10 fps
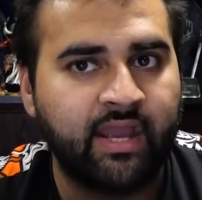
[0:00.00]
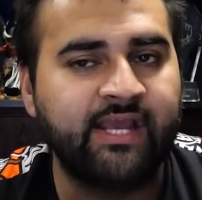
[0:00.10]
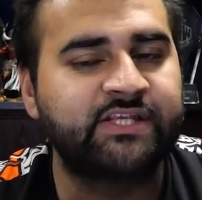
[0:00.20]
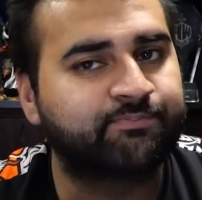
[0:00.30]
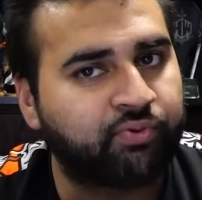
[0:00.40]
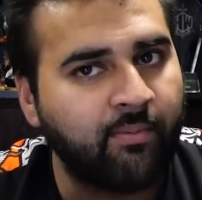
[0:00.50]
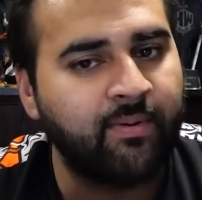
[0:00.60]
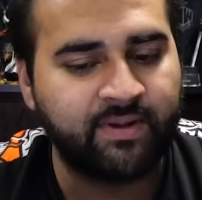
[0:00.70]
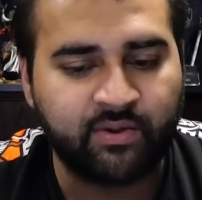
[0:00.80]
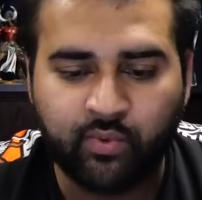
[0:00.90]
is
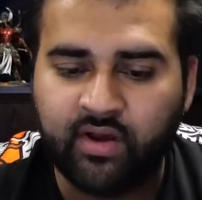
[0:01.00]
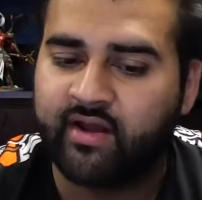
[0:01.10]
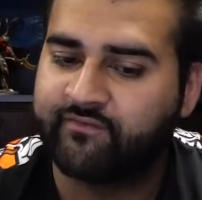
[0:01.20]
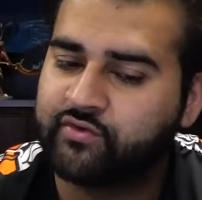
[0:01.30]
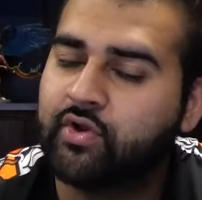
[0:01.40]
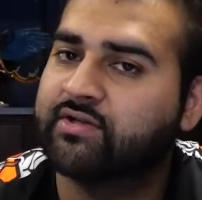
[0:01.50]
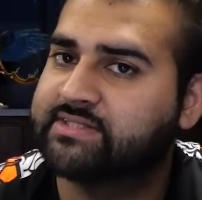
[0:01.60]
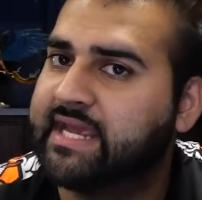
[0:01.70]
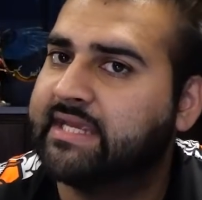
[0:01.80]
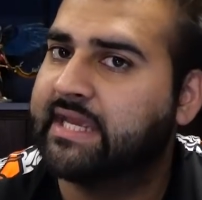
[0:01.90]
probably worth not
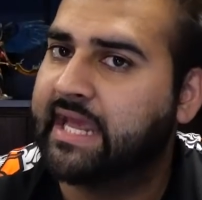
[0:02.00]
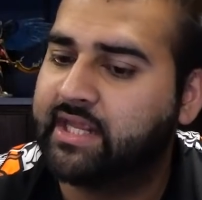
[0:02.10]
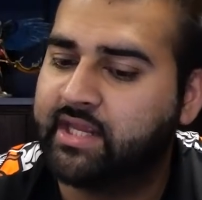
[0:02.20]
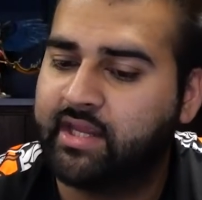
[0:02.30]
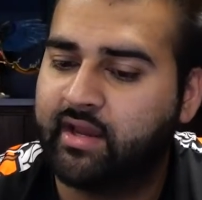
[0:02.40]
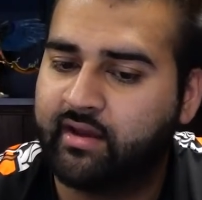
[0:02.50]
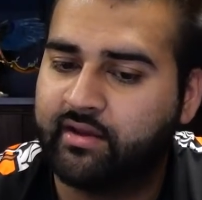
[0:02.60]
taking any,